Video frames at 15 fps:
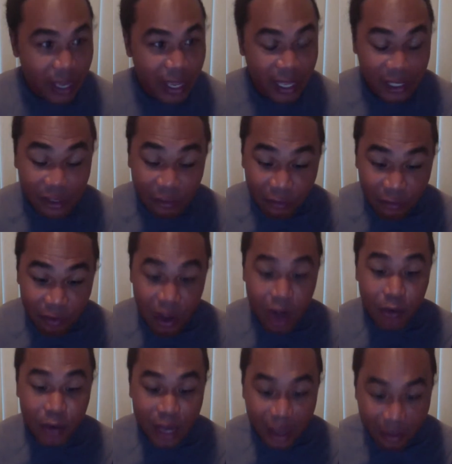It's
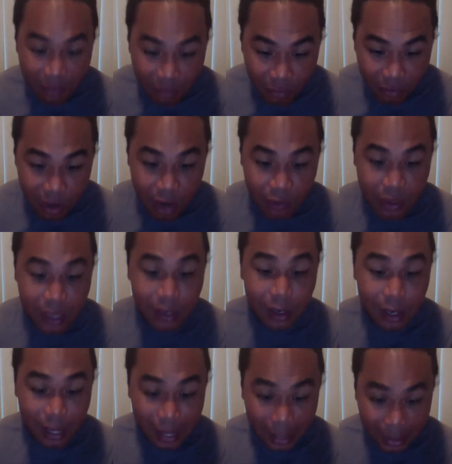very, very
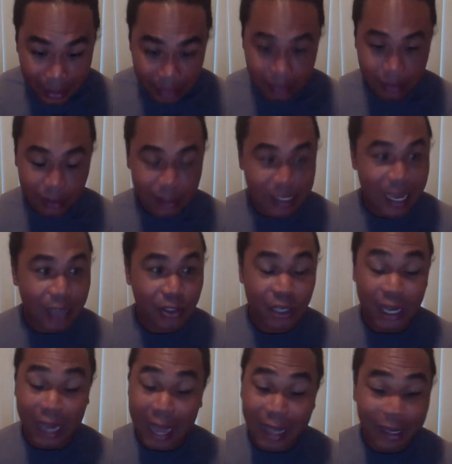clean. It's actually
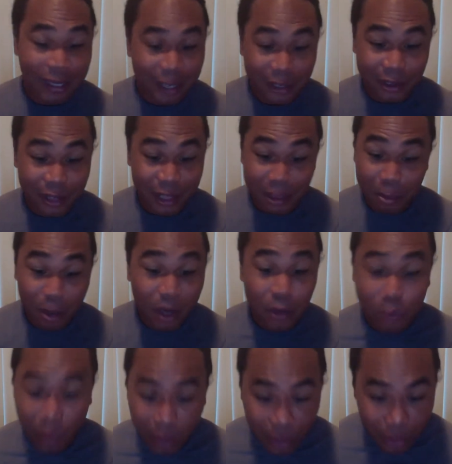a lot cleaner than the
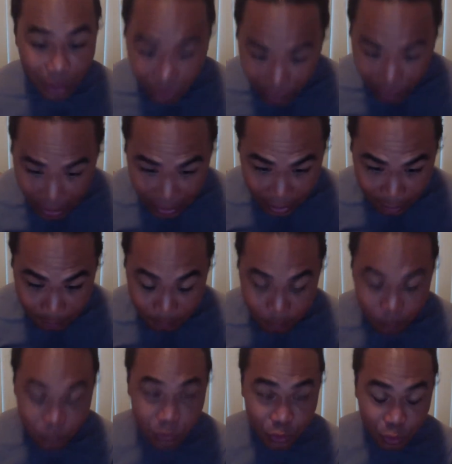bottled water you're drinking,
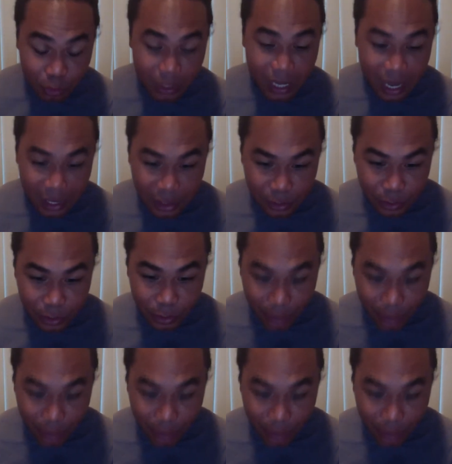to be honest with you.